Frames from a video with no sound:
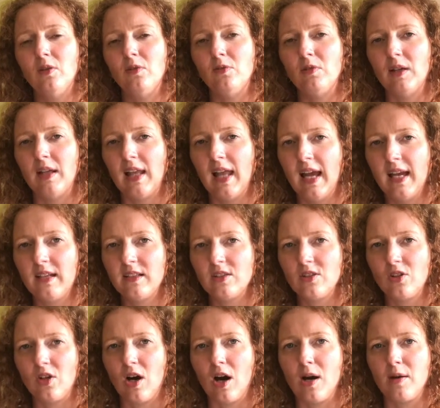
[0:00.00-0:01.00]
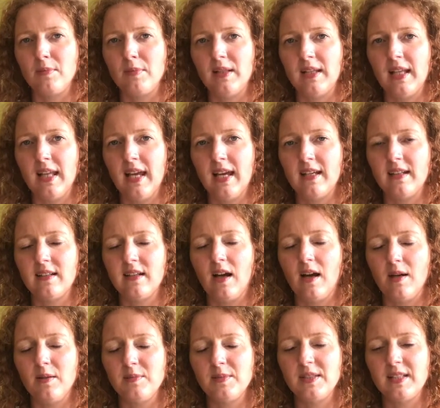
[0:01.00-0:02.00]
Relax your
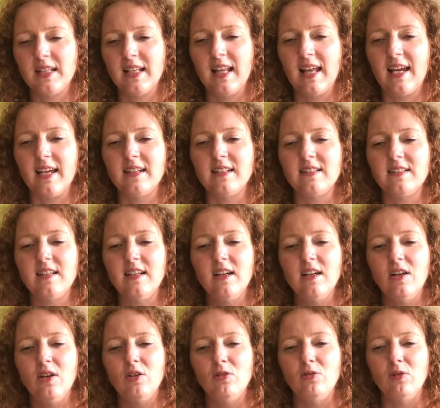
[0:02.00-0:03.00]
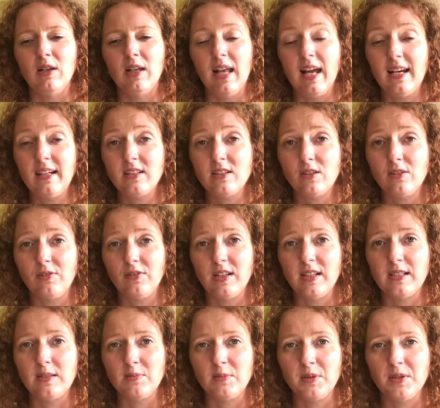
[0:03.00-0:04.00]
arms and legs, relax your
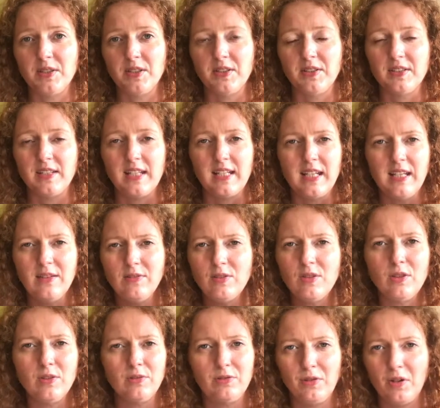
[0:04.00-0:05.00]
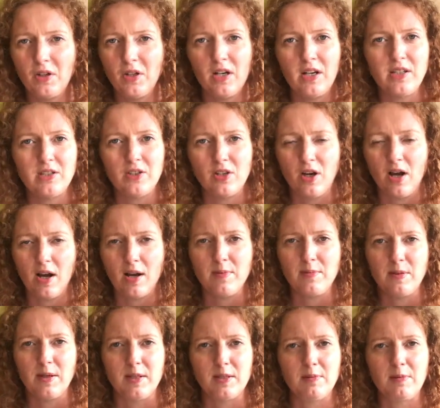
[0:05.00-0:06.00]
face muscles, and even your forehead, your
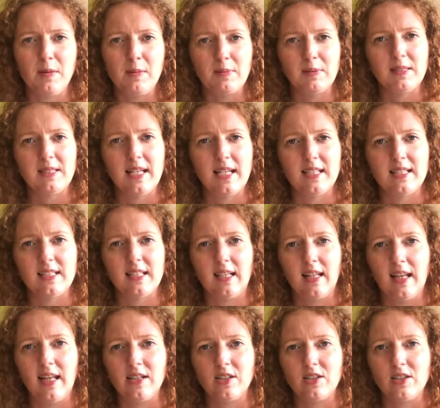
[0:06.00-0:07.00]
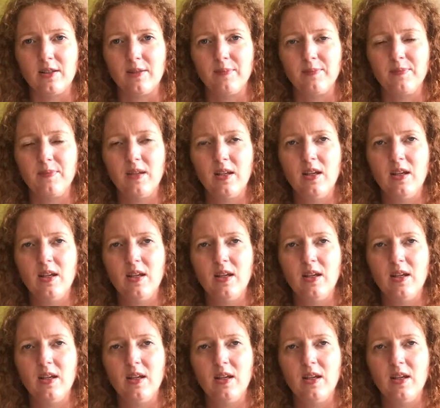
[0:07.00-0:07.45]
eyebrows. People tend to clench them.